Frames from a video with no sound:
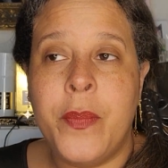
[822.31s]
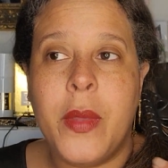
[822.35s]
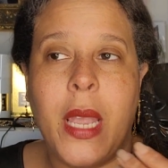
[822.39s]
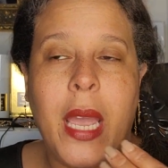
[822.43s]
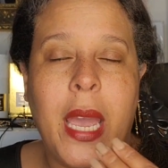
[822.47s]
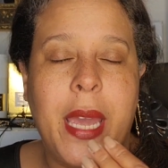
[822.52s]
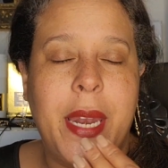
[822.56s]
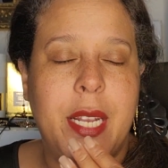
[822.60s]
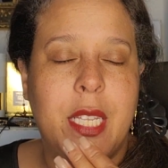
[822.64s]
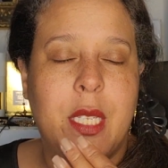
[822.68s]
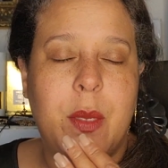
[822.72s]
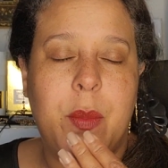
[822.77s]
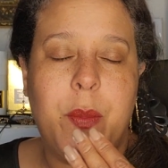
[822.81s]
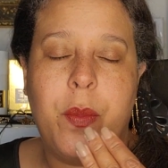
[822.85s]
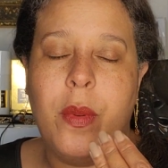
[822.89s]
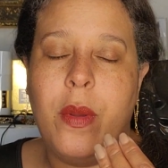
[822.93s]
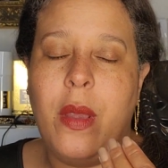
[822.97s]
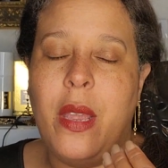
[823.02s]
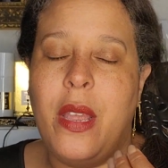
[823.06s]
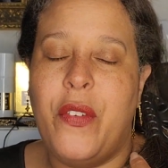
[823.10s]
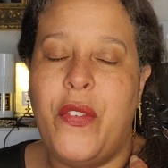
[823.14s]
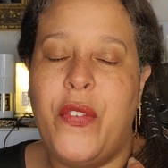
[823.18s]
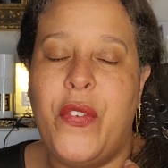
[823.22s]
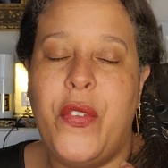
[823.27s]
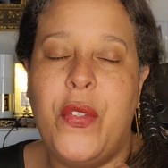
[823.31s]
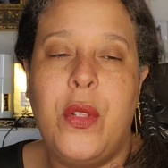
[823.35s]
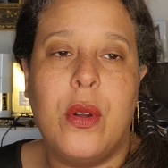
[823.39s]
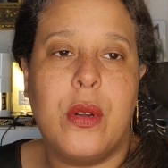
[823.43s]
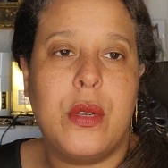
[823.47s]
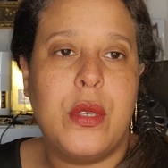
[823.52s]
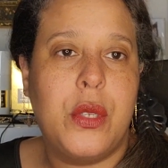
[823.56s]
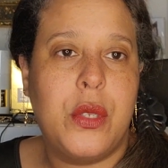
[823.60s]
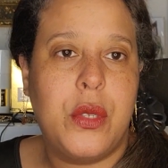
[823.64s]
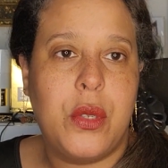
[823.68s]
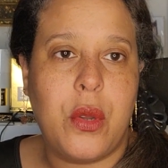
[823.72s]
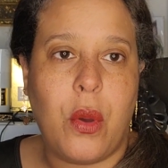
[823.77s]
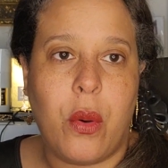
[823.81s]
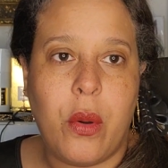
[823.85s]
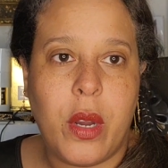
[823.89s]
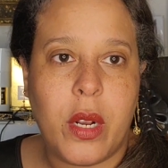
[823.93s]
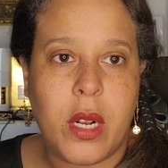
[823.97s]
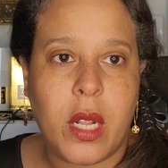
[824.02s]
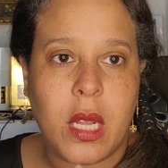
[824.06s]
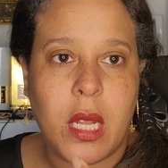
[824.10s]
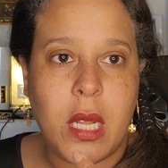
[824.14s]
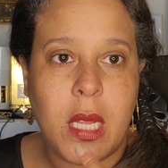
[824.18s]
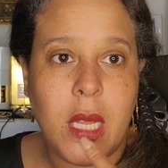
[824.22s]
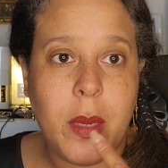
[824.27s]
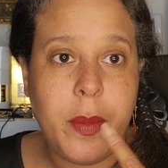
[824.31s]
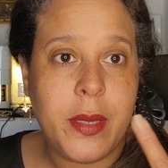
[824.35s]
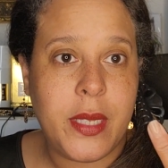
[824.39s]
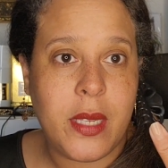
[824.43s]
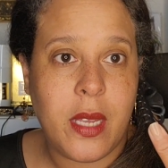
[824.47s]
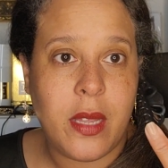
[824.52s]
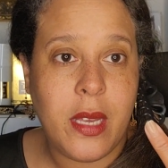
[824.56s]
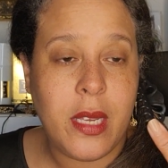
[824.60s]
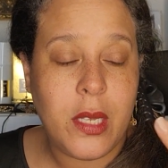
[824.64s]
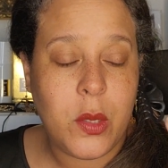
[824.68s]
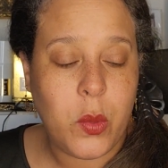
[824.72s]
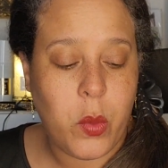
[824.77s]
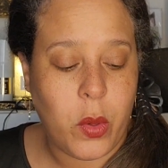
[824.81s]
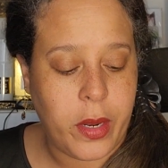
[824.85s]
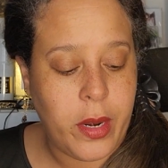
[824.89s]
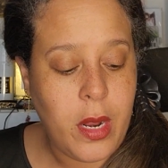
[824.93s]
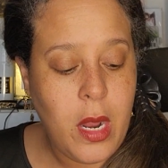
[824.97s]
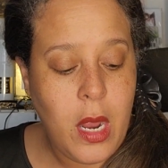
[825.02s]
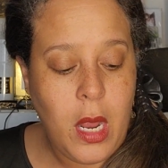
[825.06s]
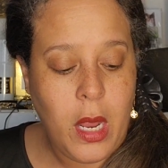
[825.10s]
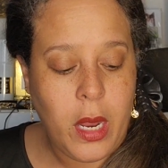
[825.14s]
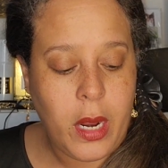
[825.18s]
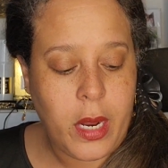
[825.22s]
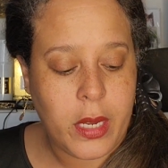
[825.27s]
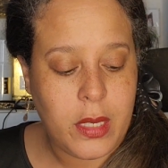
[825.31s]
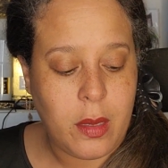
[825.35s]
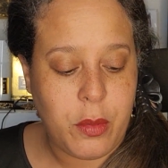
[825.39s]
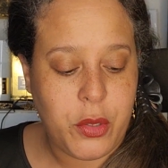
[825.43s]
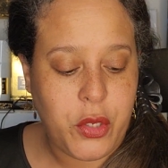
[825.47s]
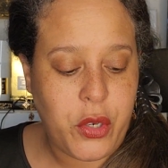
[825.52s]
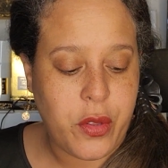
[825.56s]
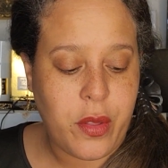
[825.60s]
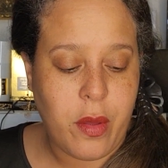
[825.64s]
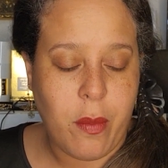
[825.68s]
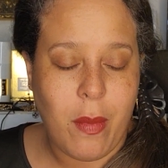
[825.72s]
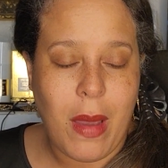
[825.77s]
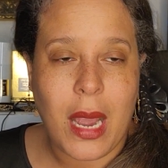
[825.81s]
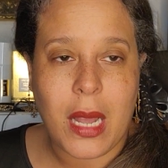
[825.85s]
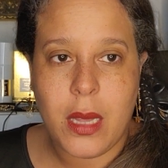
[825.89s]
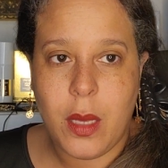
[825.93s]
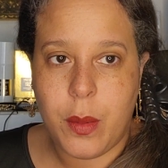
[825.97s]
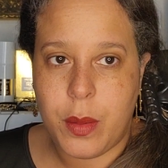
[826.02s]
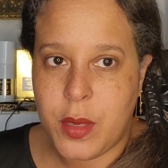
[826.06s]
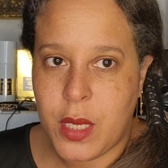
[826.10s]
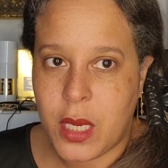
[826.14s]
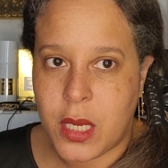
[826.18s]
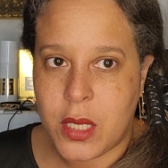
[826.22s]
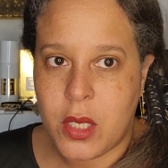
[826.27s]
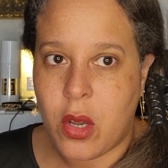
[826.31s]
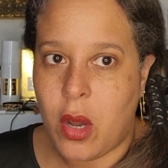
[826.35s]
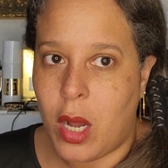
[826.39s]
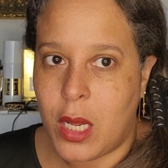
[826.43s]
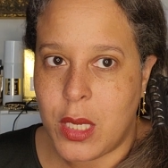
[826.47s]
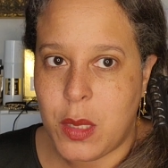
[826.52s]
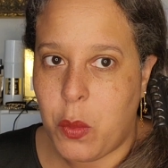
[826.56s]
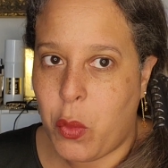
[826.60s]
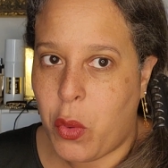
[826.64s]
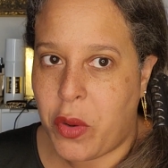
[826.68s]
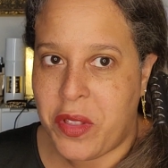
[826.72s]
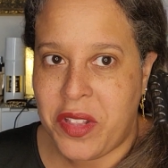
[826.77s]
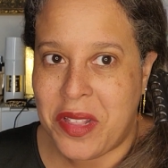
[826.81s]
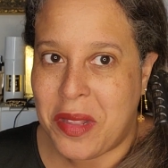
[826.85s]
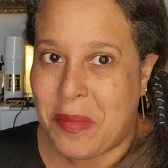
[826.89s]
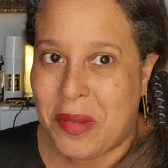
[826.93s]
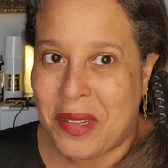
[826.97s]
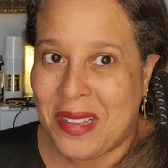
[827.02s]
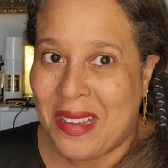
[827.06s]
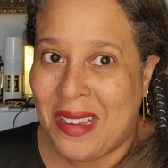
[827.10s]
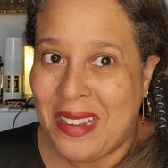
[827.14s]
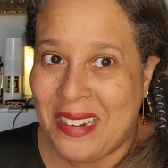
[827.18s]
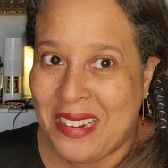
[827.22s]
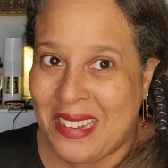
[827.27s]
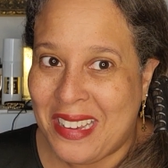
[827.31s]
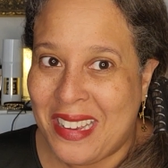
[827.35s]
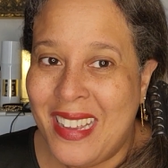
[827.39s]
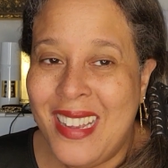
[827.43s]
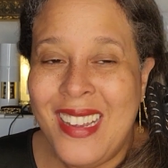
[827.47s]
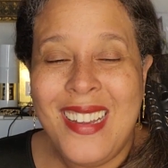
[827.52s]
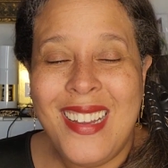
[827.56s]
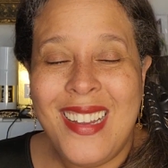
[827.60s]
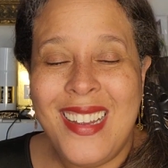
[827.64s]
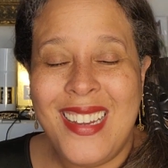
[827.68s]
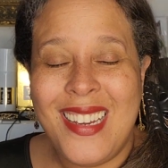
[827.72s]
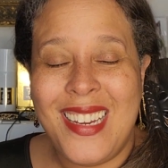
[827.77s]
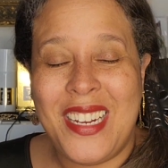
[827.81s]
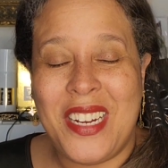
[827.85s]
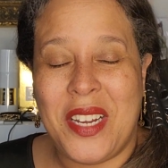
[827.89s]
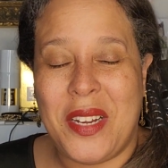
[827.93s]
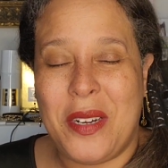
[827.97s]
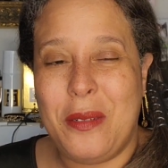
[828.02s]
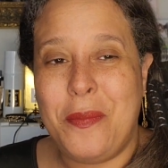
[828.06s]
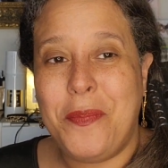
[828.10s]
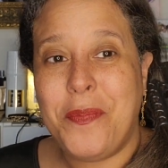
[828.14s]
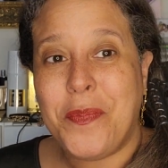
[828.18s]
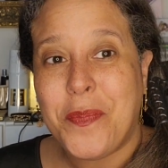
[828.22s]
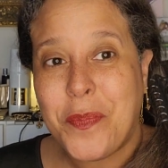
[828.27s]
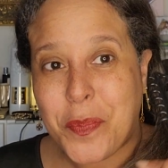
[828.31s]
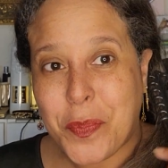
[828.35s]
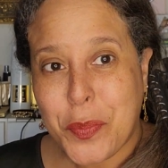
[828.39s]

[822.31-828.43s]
And it's it looks so good on the lips to this one because I'm sure the MAC lipsticks cost more than the Milani, you know?